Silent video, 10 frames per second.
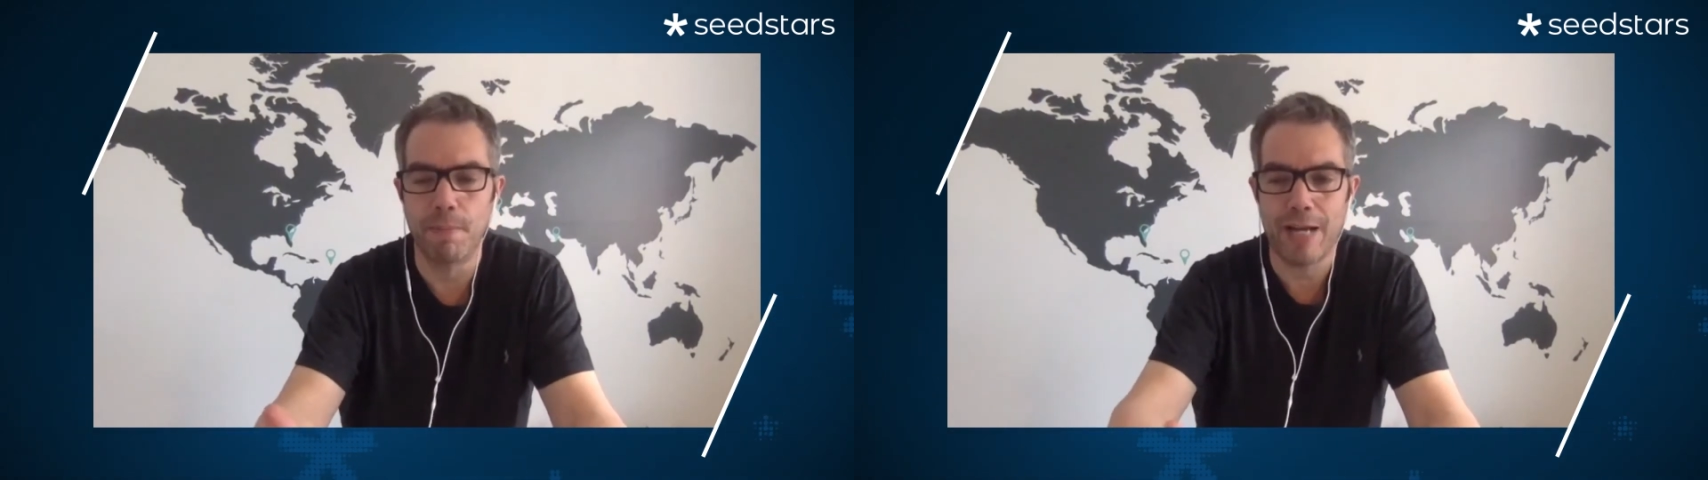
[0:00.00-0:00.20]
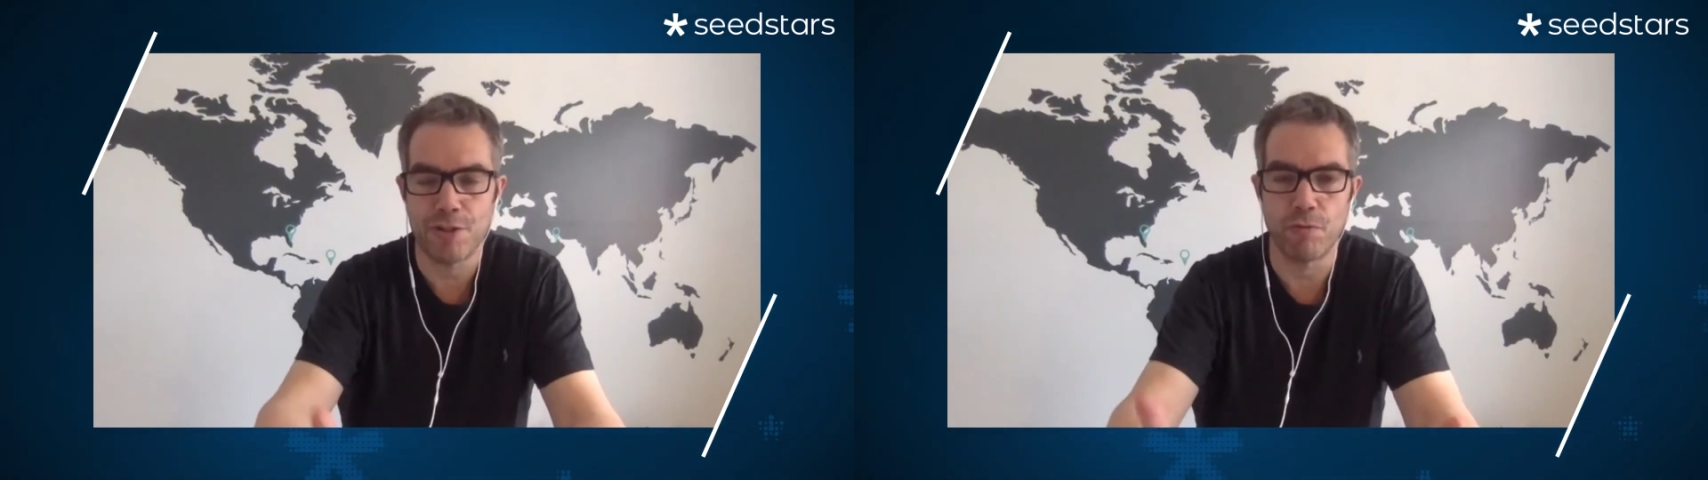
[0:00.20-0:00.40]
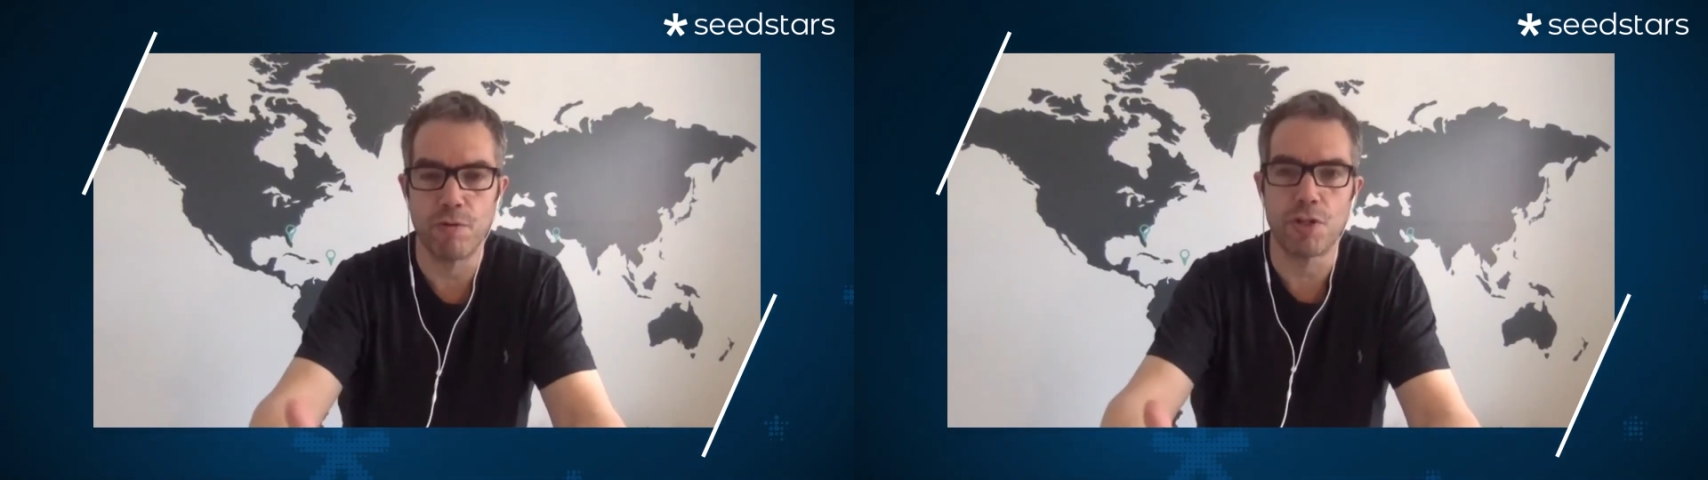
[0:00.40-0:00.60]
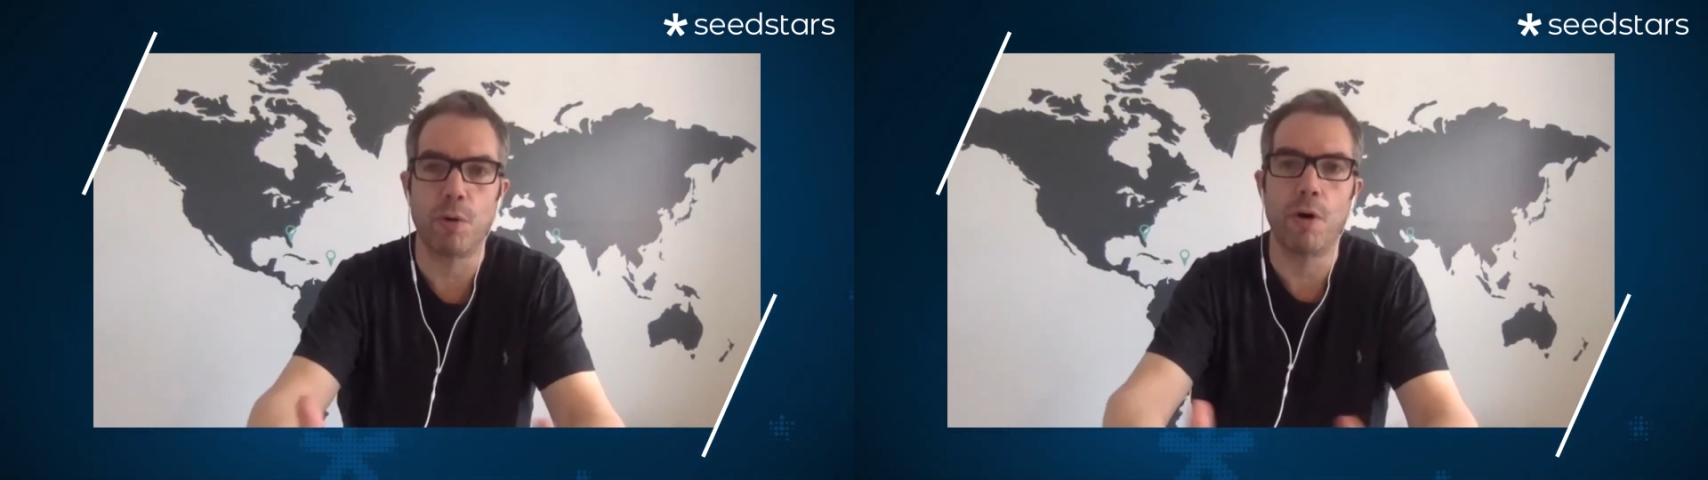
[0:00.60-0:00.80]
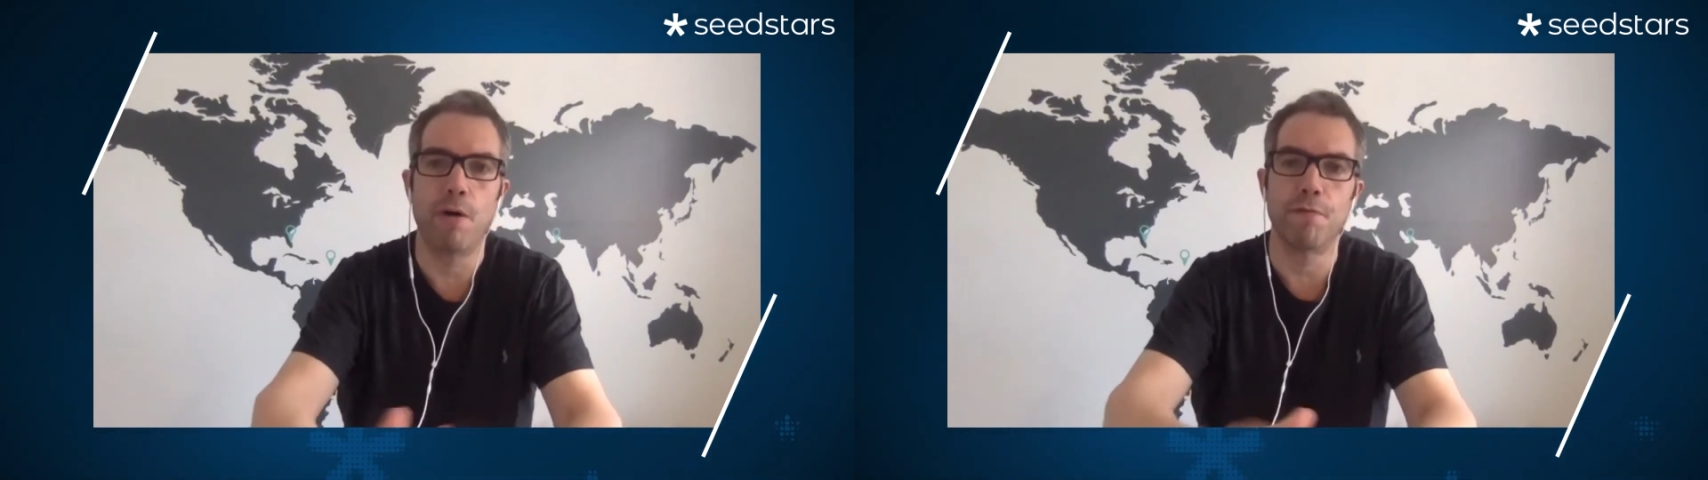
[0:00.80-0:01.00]
as a
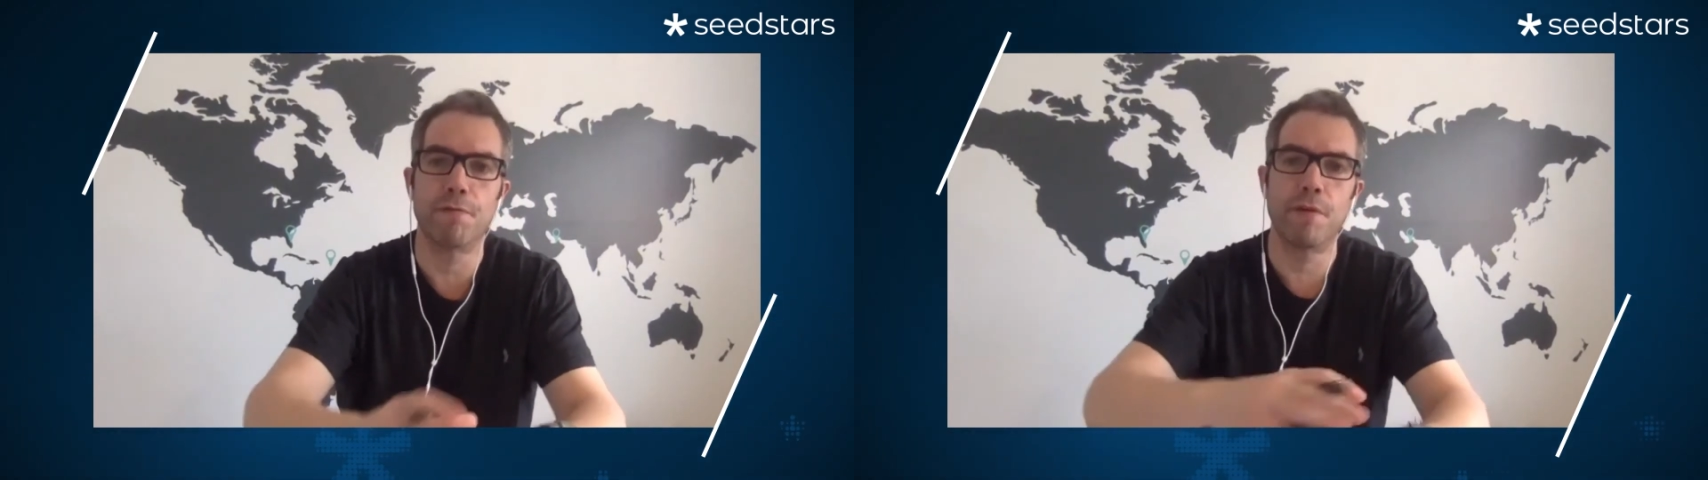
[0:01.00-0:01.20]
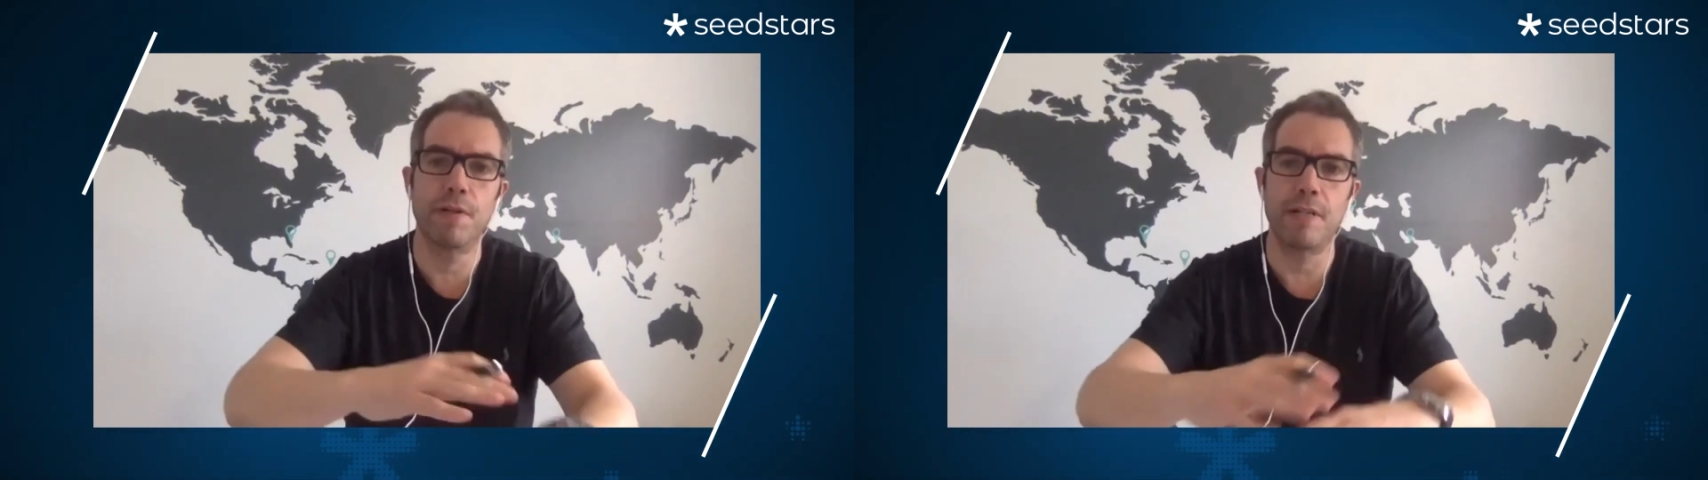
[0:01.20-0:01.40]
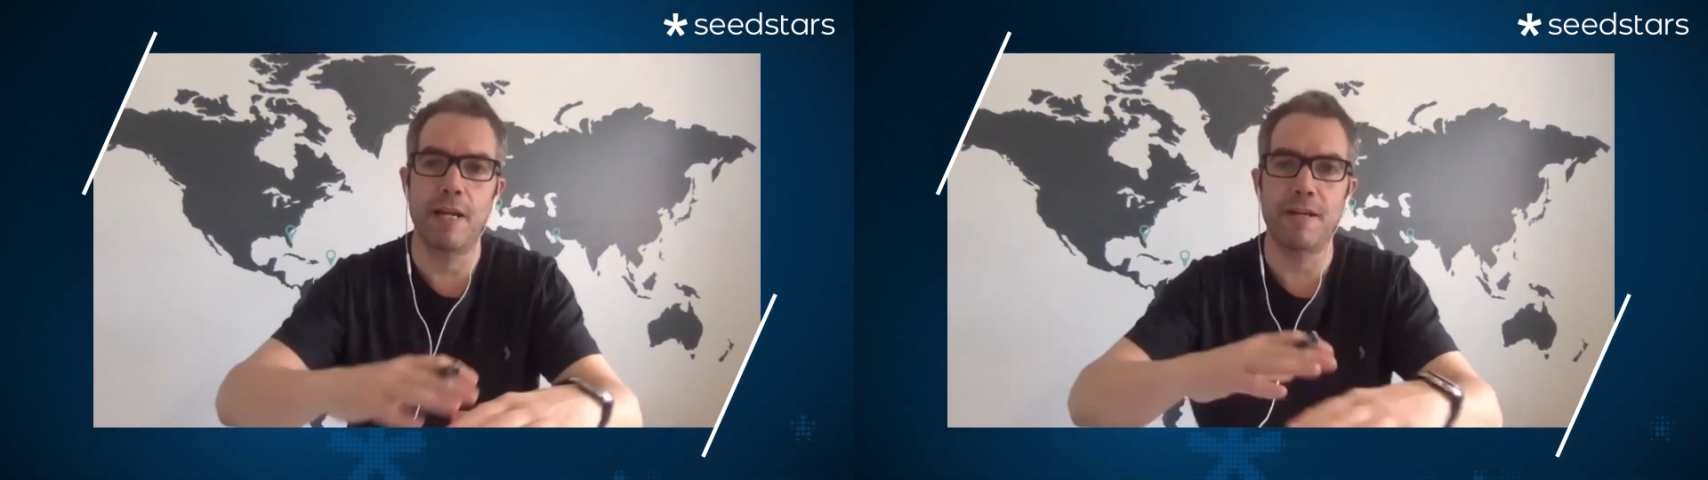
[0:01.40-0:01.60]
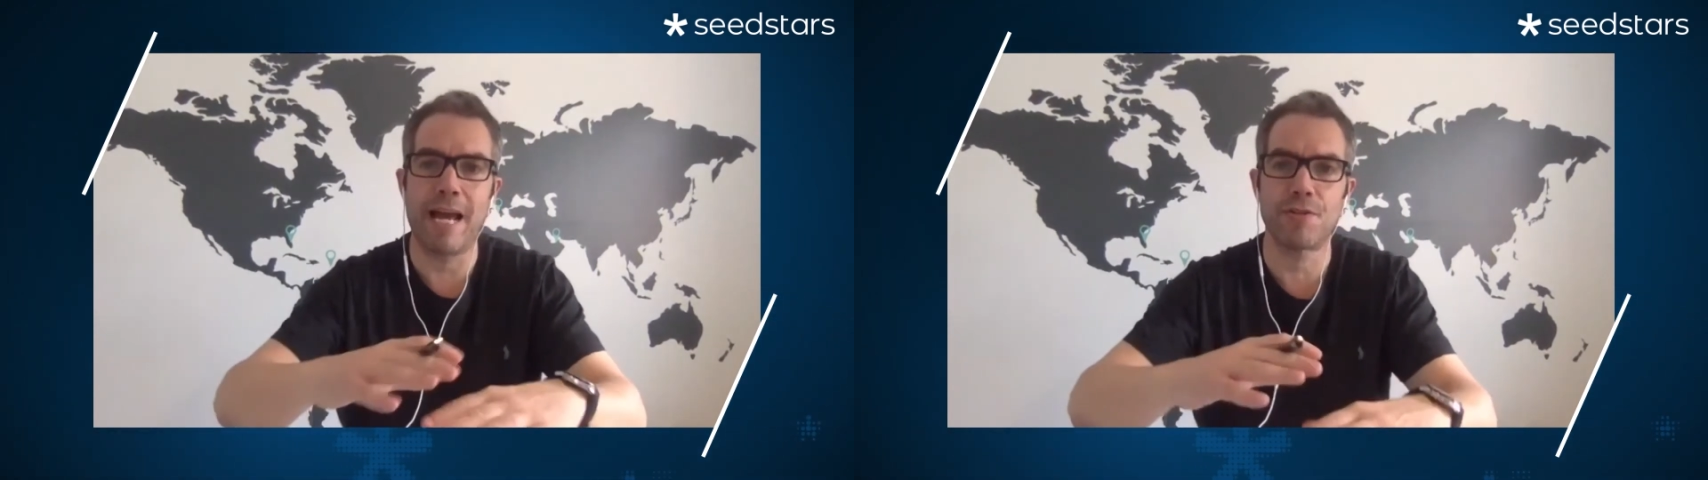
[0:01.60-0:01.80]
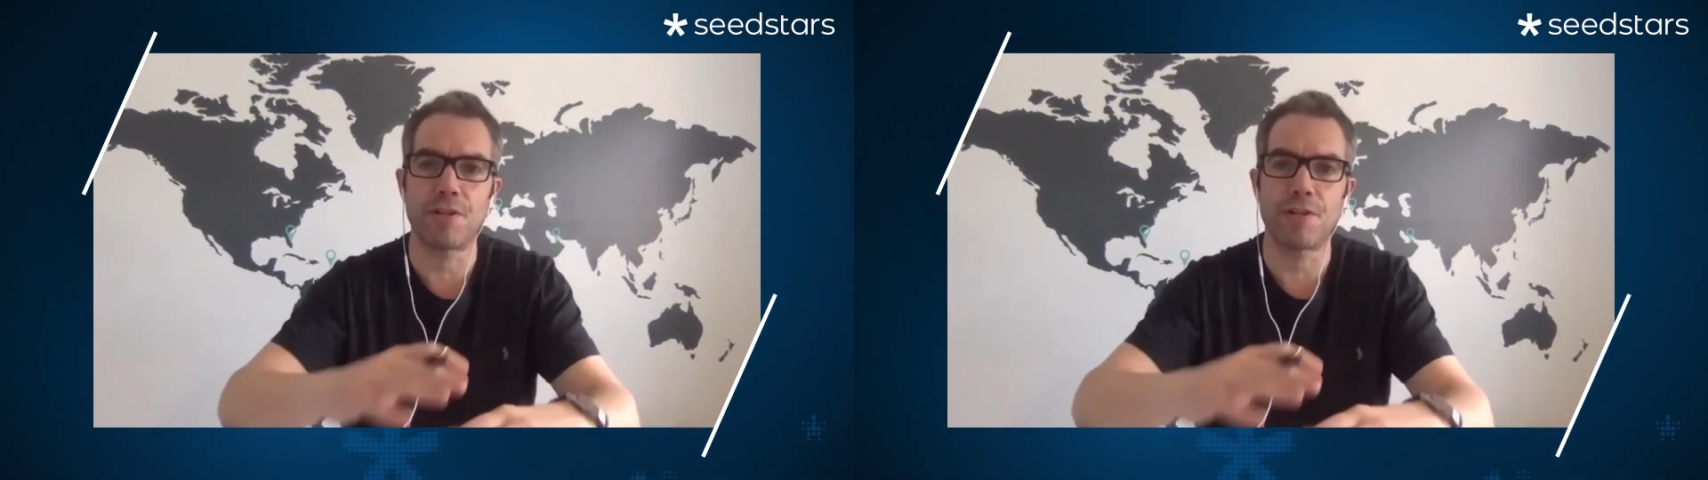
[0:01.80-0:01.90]
result of now